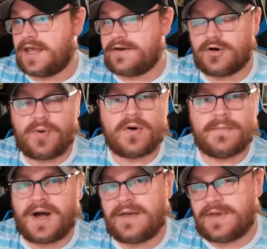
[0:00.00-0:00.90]
and your
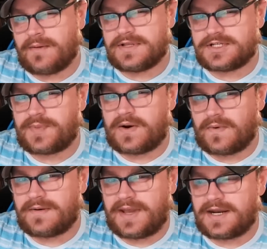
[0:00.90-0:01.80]
opponent might be able to spend
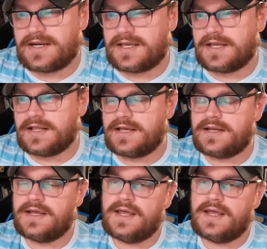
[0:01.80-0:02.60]
1 mana to kill it.